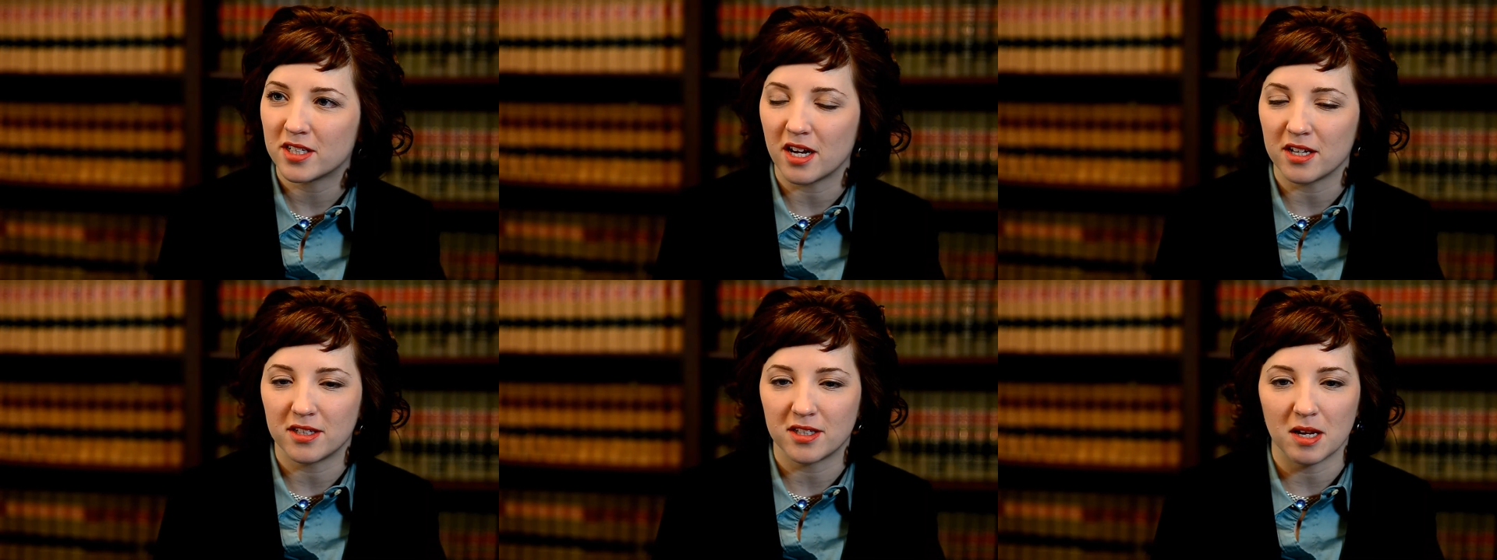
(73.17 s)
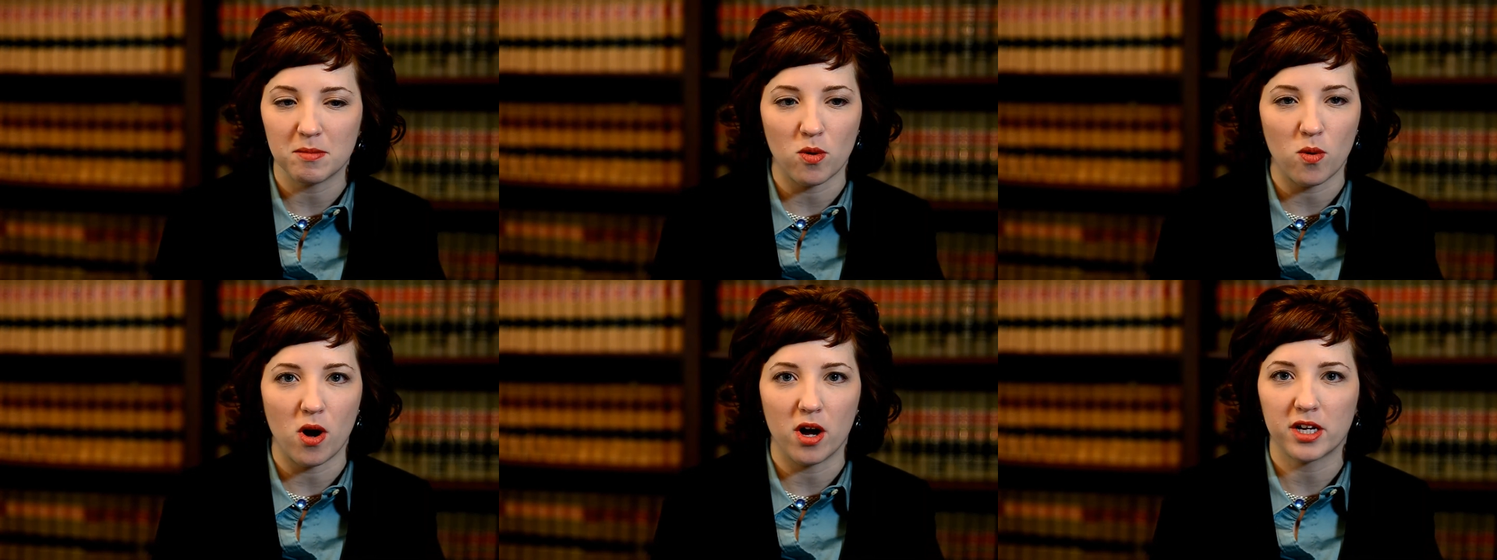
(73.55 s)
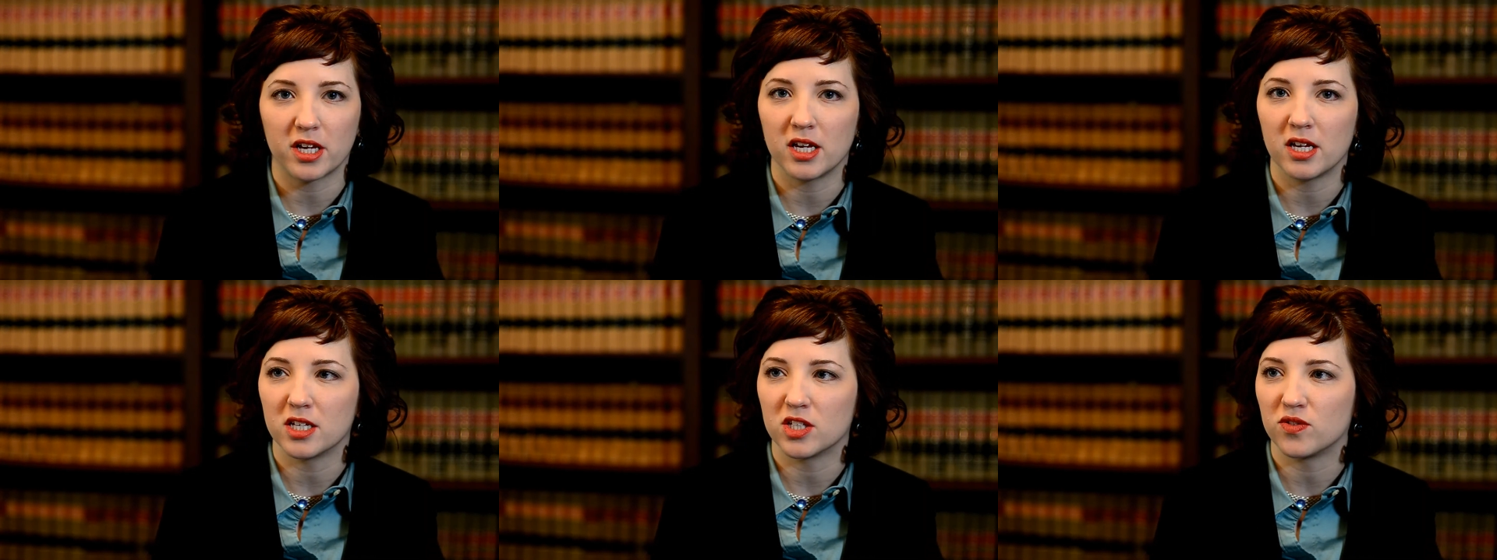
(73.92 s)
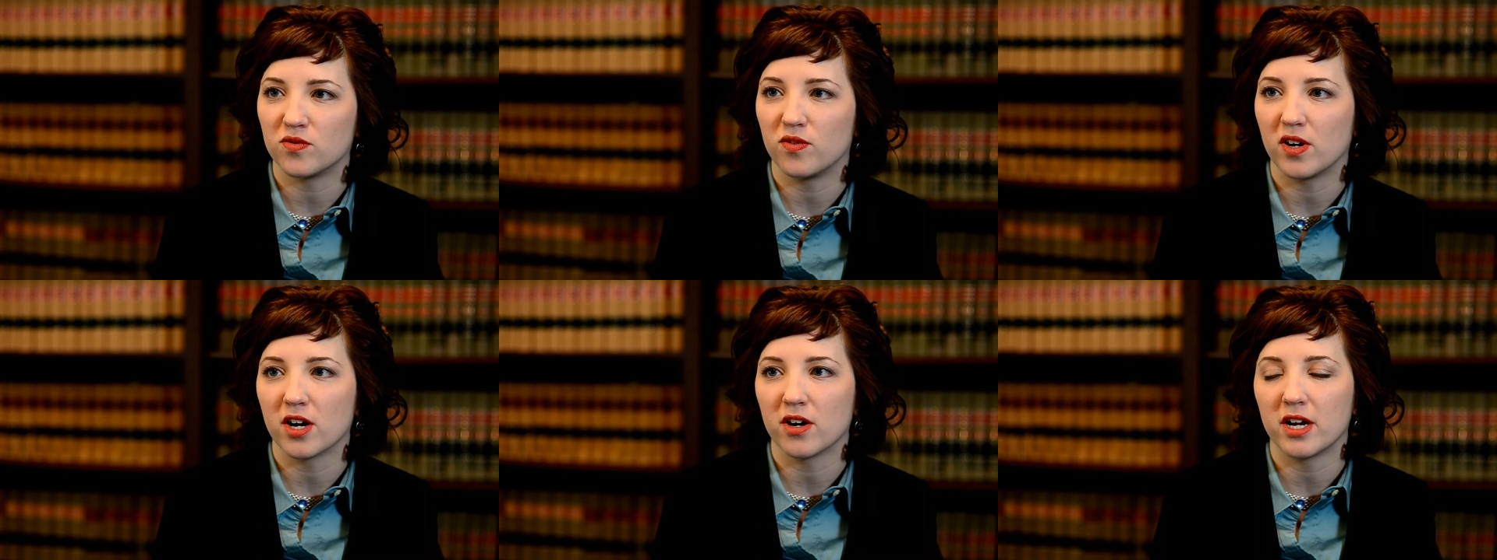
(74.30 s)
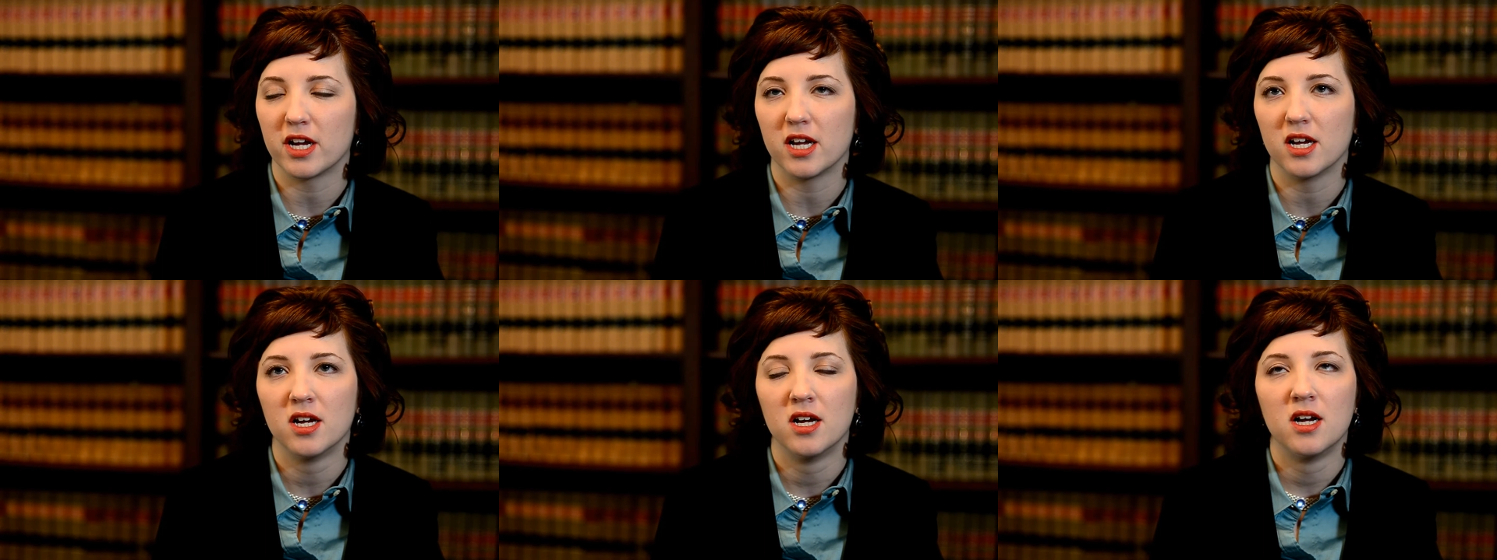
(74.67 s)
I'd say Milwaukee is very